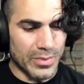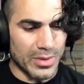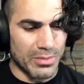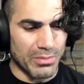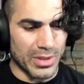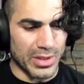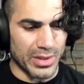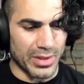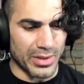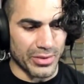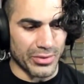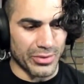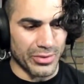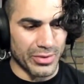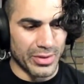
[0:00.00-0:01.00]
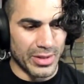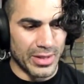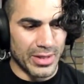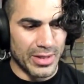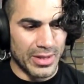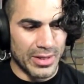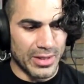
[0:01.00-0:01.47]
because
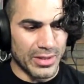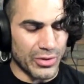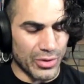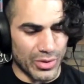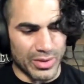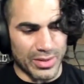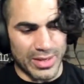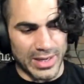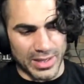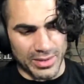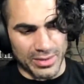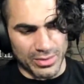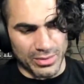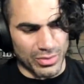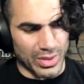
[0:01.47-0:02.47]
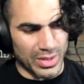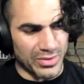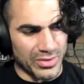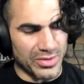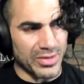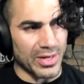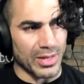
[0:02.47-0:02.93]
during that
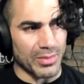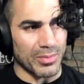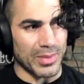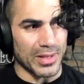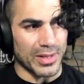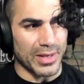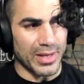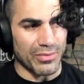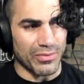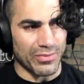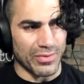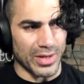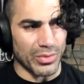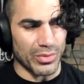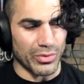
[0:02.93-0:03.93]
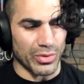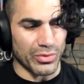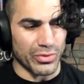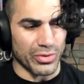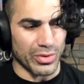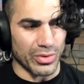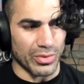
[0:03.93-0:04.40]
crazy time in my life, I was
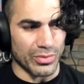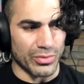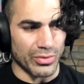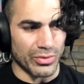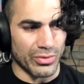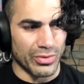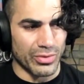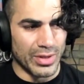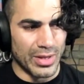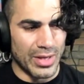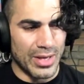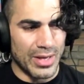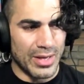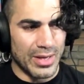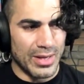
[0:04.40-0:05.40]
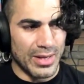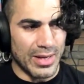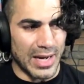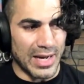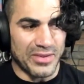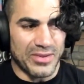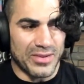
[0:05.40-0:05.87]
also
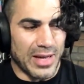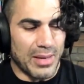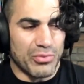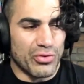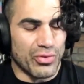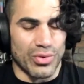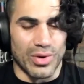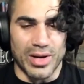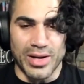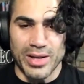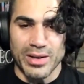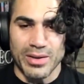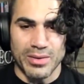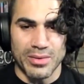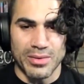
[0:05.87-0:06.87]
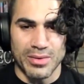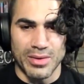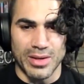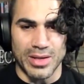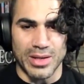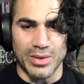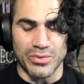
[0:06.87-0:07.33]
I stopped trying,
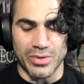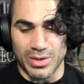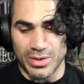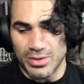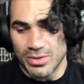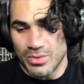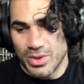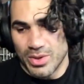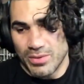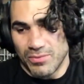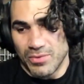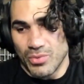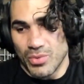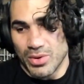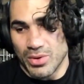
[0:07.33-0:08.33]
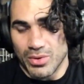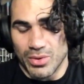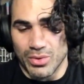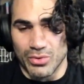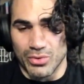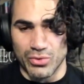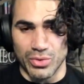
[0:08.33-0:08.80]
and I was like, you know what? If you want to
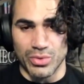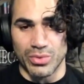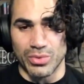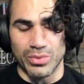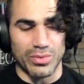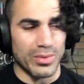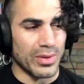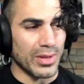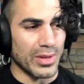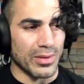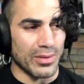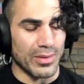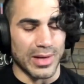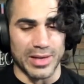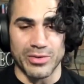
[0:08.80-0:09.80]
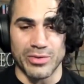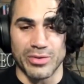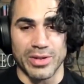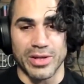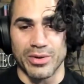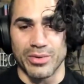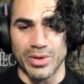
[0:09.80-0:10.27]
know the truth, and then I just
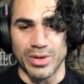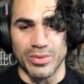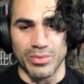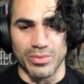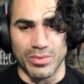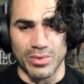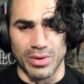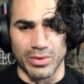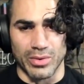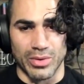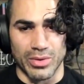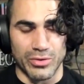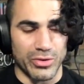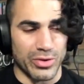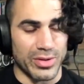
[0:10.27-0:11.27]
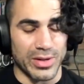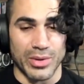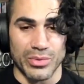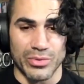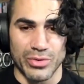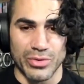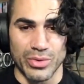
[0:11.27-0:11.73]
let her in on all the shit that I
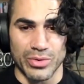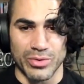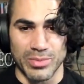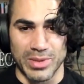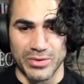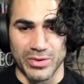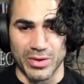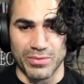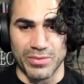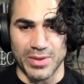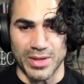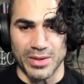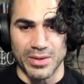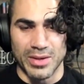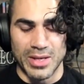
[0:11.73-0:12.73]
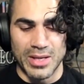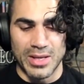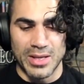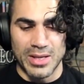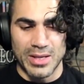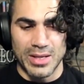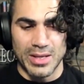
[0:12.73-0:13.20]
was doing to myself then.
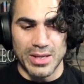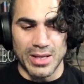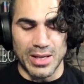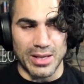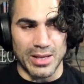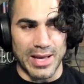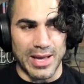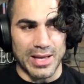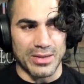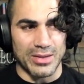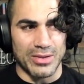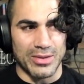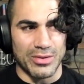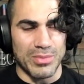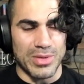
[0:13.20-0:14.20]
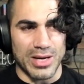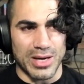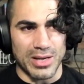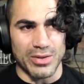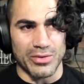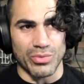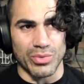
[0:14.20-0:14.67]
And that, to be
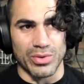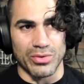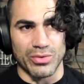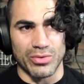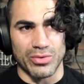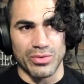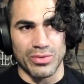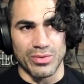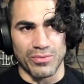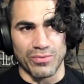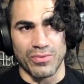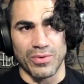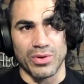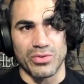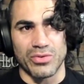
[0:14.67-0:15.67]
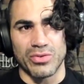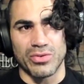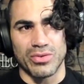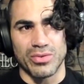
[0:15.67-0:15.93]
honest, was the first